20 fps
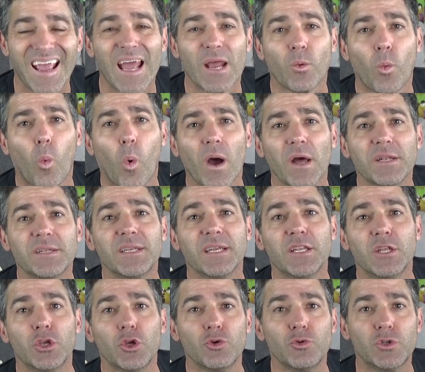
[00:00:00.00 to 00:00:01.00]
And what did
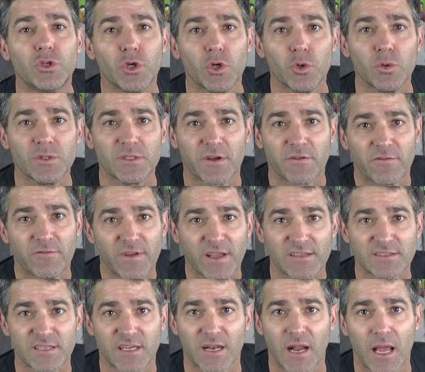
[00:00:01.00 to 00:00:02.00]
you do to fix it?